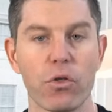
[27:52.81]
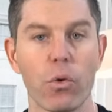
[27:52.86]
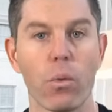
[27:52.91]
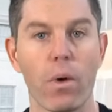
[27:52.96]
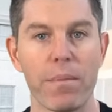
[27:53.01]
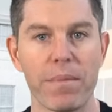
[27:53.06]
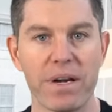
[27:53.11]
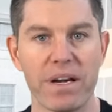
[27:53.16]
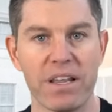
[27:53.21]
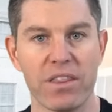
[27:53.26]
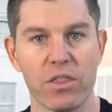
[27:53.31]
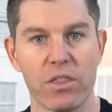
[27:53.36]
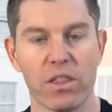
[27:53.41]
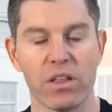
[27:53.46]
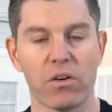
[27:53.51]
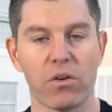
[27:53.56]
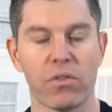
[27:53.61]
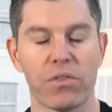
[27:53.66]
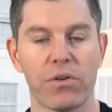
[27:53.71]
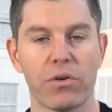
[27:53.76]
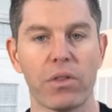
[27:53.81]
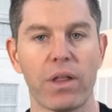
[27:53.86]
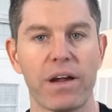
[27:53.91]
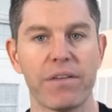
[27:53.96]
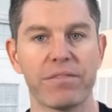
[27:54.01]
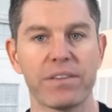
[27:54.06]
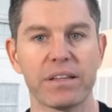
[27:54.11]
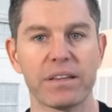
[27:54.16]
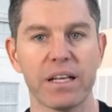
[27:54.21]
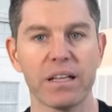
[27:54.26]
the women in their, their
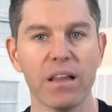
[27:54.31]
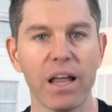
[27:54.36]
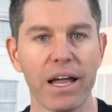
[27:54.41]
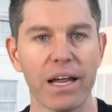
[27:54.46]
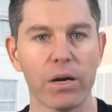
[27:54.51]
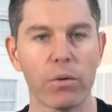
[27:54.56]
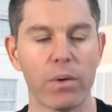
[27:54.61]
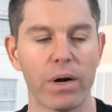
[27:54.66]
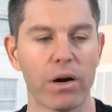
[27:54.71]
life that they like,